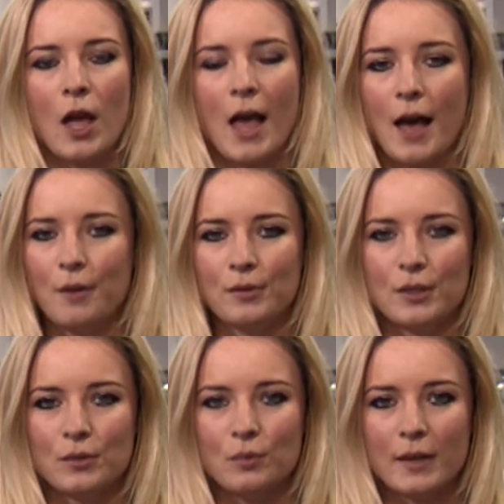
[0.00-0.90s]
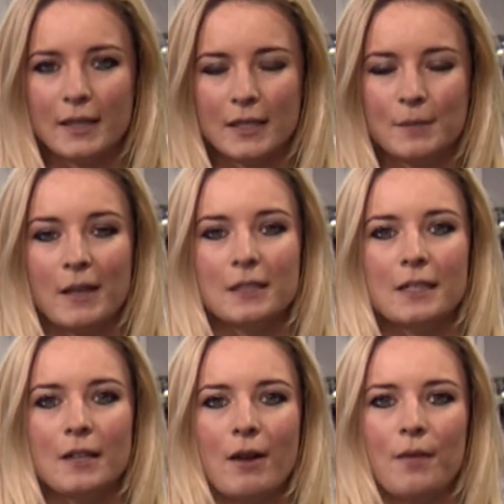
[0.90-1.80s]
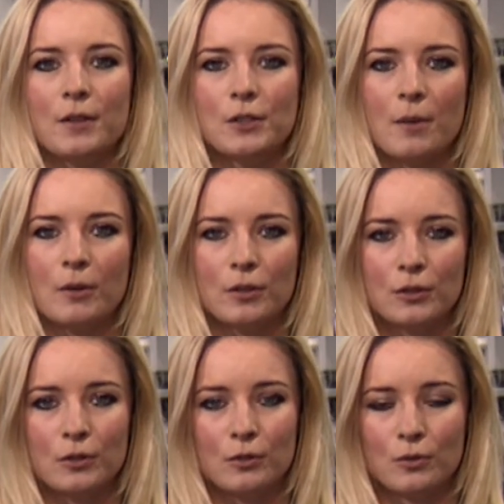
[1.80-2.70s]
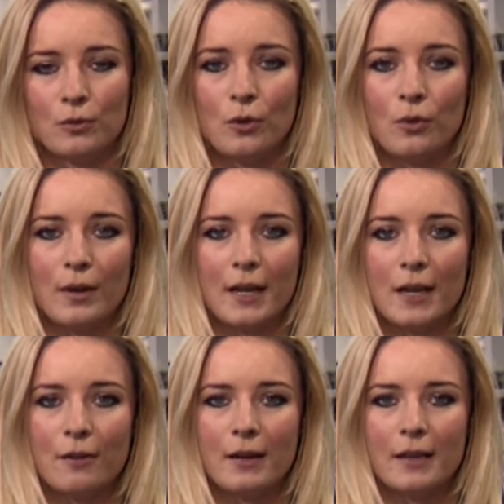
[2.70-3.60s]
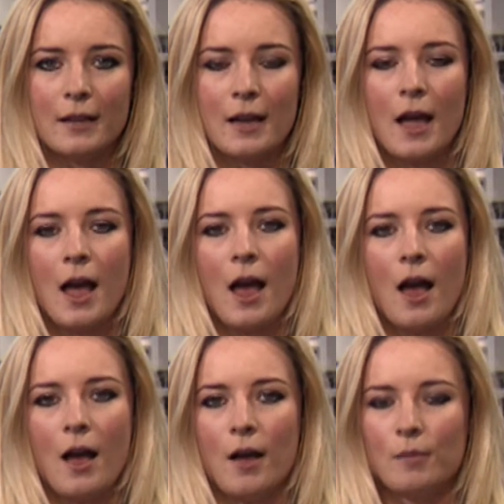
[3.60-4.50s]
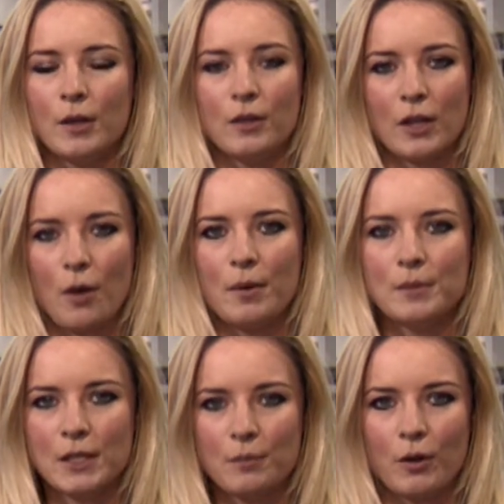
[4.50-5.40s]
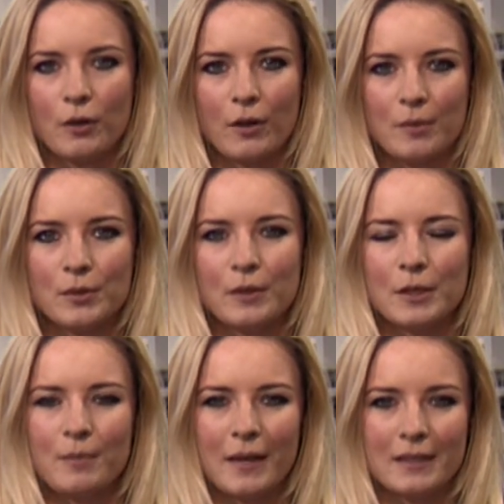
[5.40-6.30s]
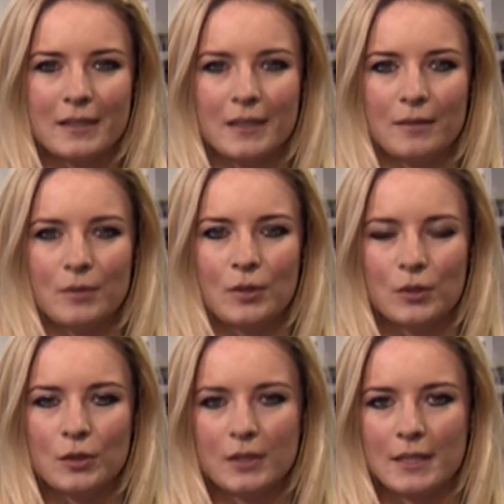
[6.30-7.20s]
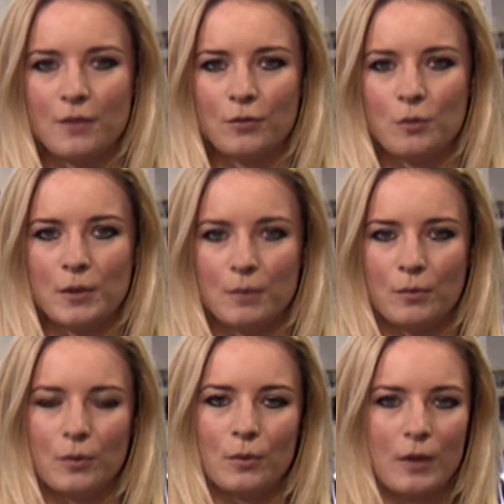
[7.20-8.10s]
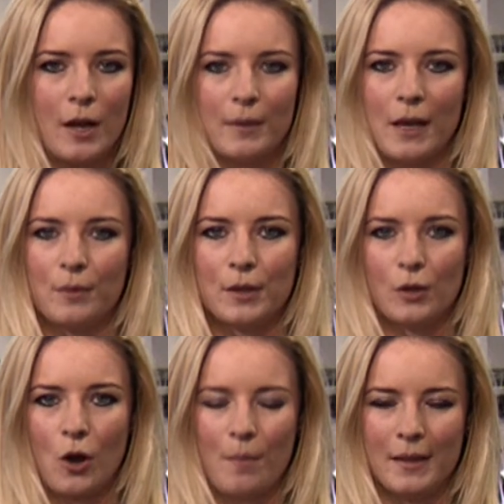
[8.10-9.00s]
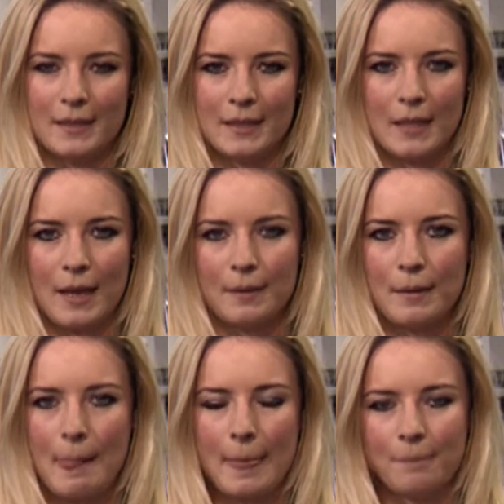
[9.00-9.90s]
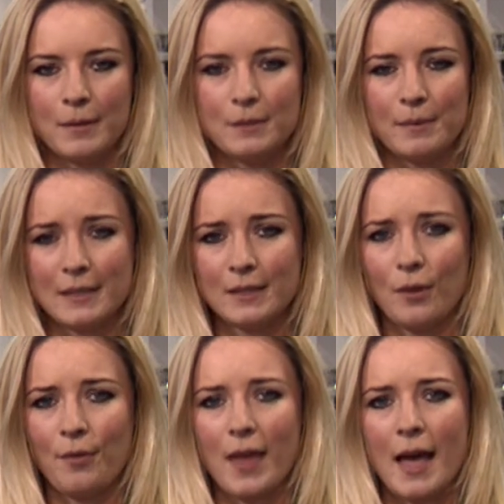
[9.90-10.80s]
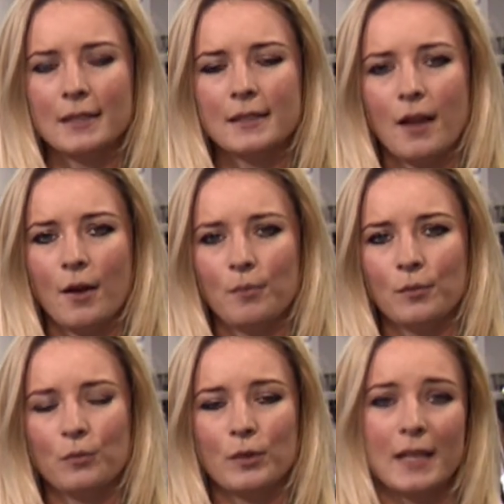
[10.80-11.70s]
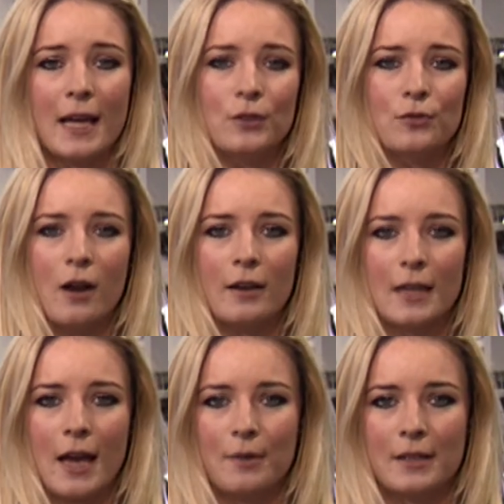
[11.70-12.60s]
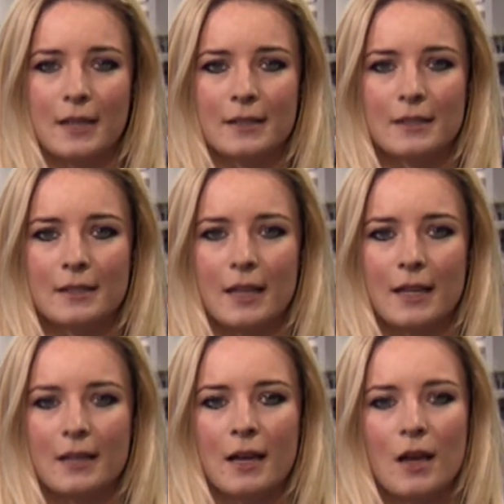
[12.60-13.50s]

out this week, especially around the German Constitutional Court hearing and the OMT programme. So expect to see a few people coming out with their comments and their bits and pieces on that. We had Draghi out yesterday